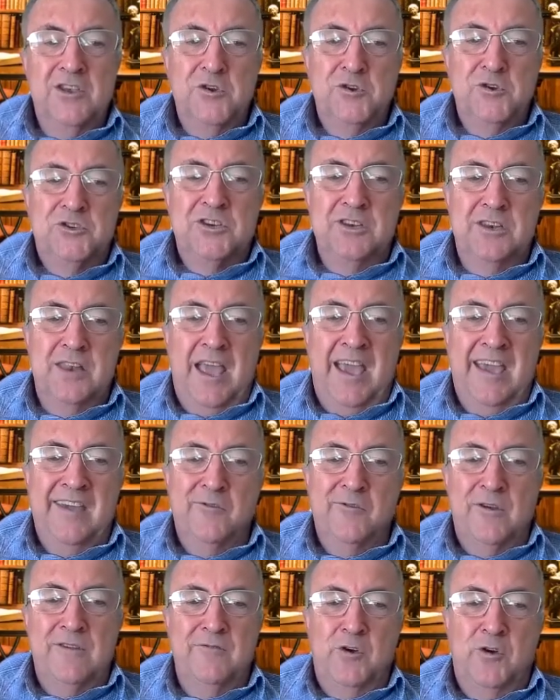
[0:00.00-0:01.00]
use an
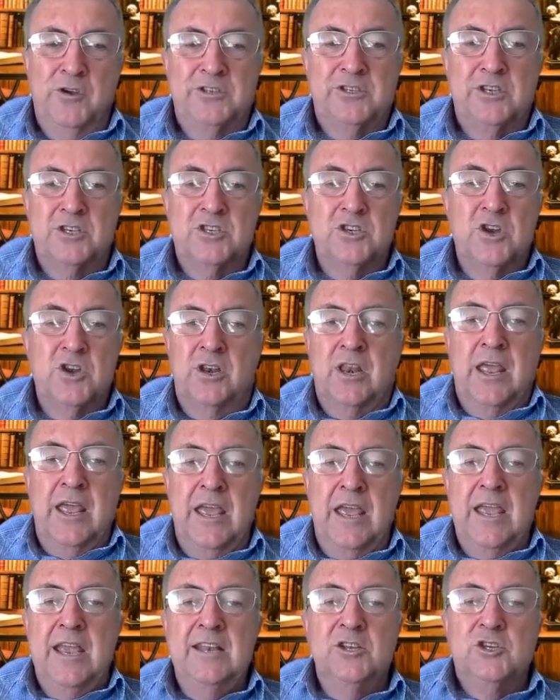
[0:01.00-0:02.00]
angry voice. It's not
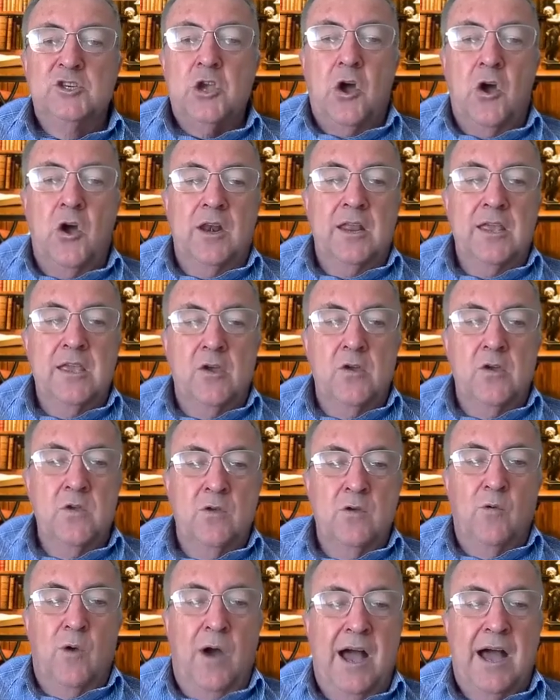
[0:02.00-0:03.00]
entirely who
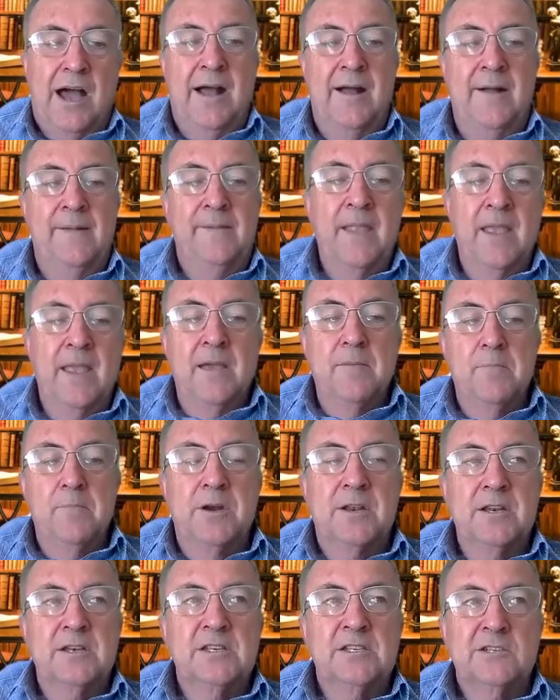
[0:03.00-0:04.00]
you are,
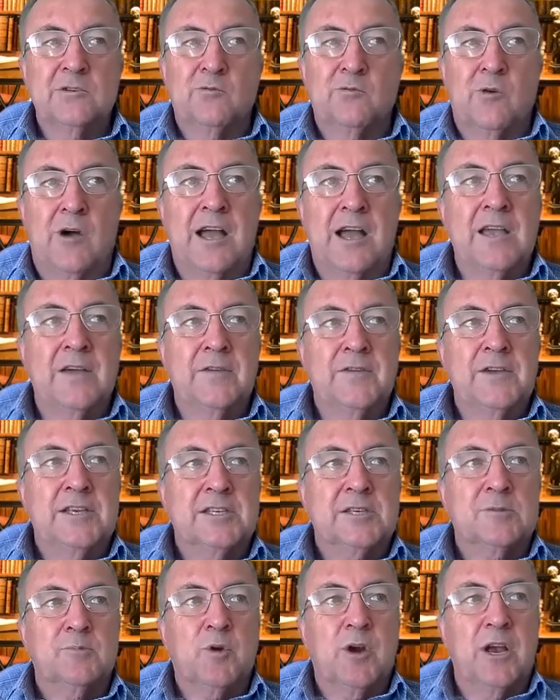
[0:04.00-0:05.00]
but it is a way of
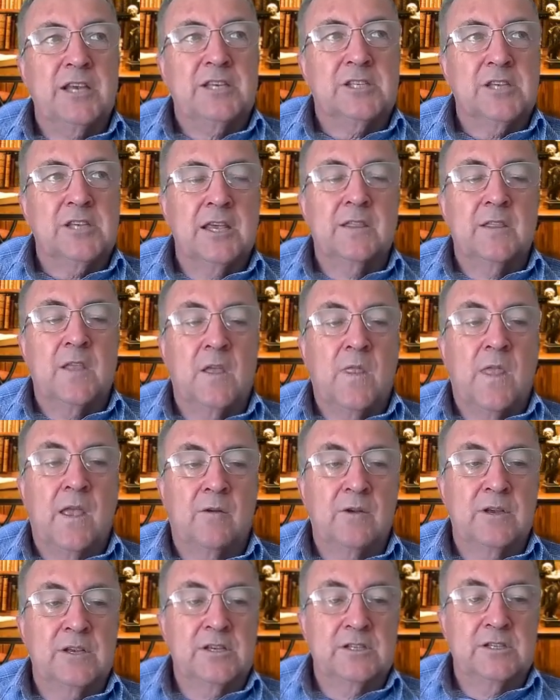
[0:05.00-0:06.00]
expressing that
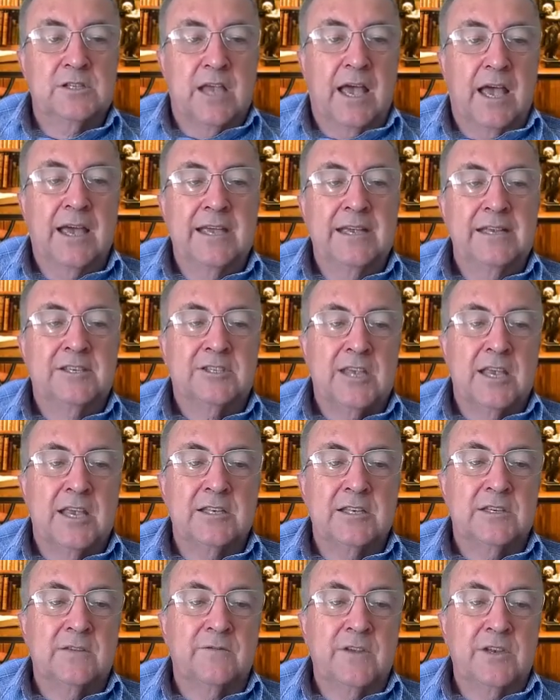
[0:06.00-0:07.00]
there is a
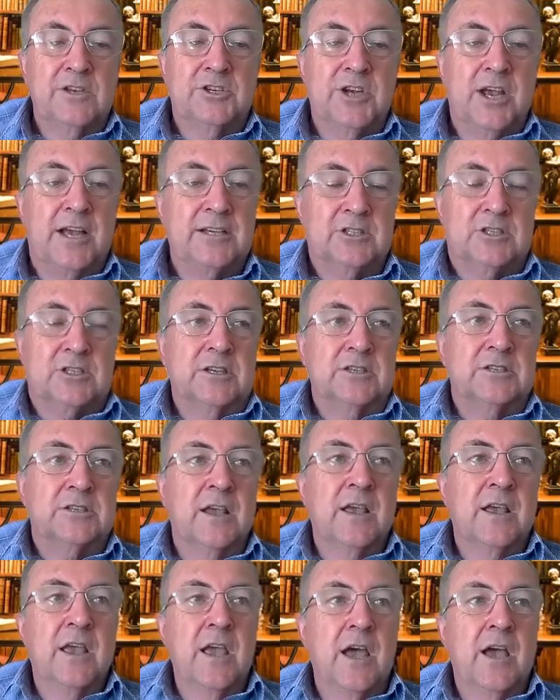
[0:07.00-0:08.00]
sense of
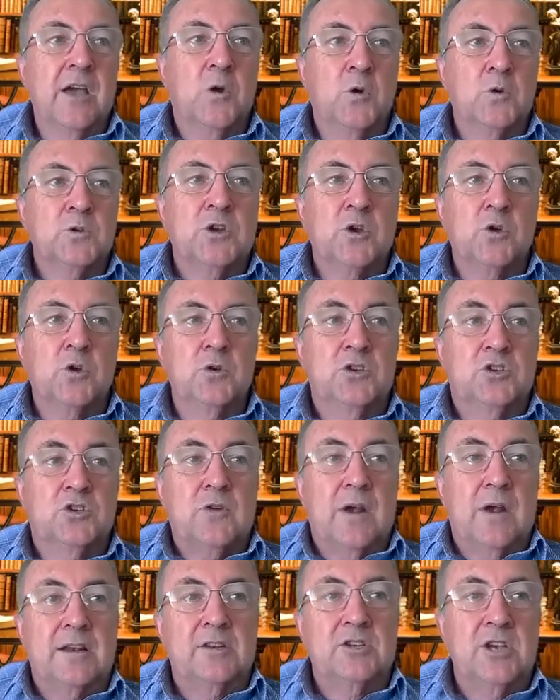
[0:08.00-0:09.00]
injustice. Of course, a good
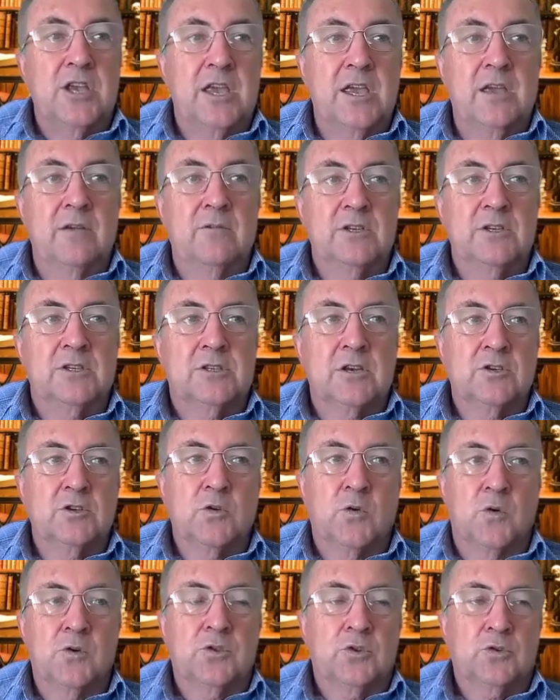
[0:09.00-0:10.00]
strategy here is to
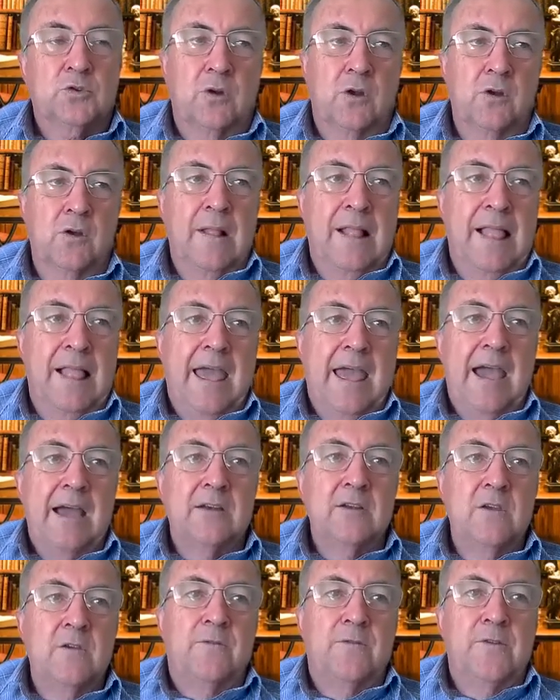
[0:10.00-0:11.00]
talk through,
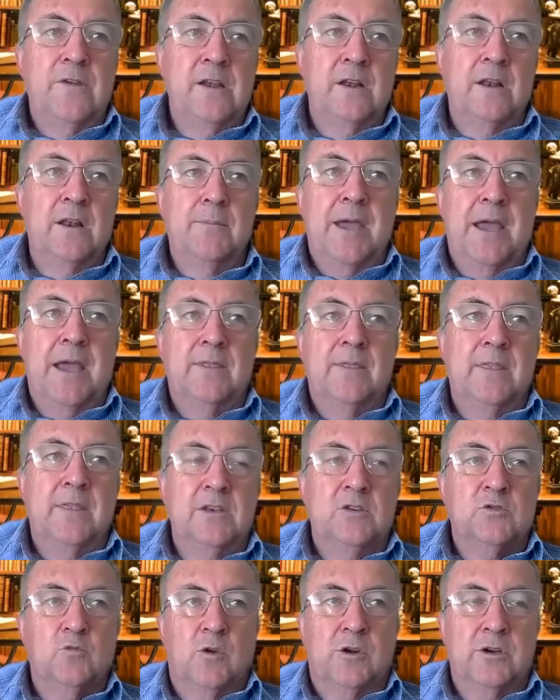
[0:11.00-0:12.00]
how do you feel about
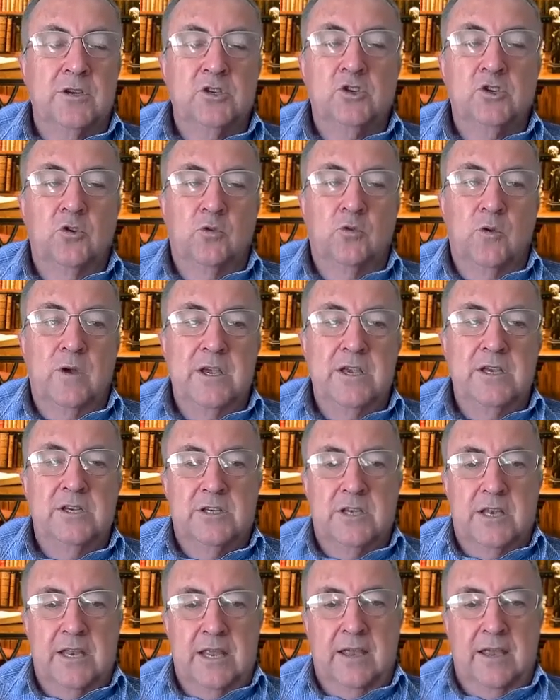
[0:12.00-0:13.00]
this? What is your
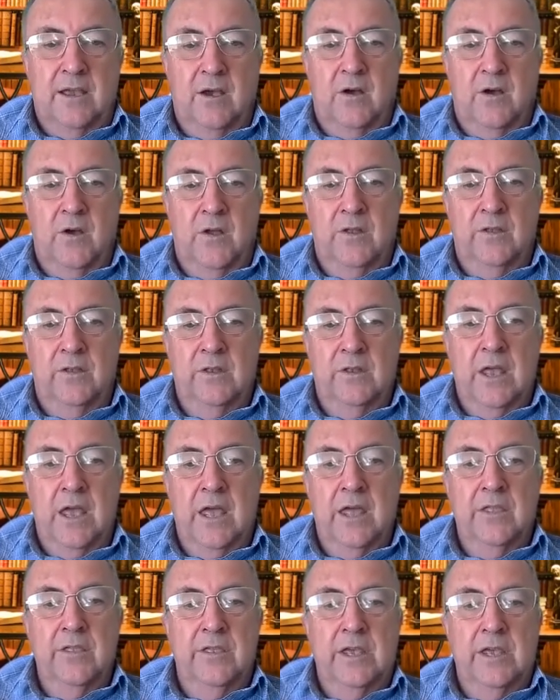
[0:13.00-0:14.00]
reasoning on
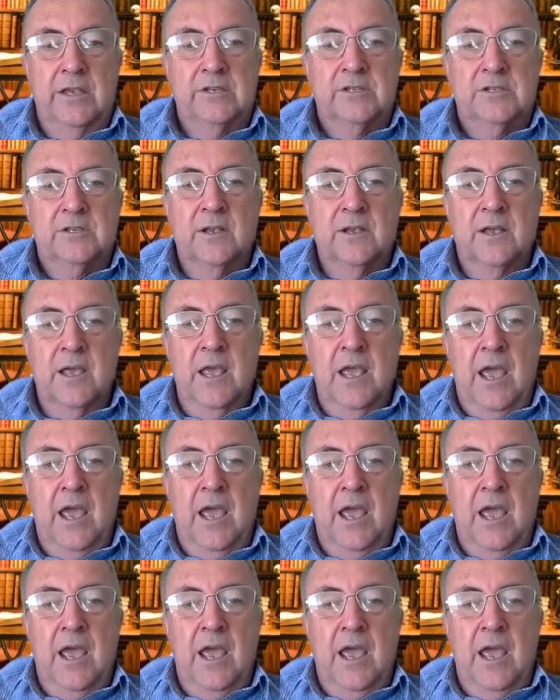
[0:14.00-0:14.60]
this?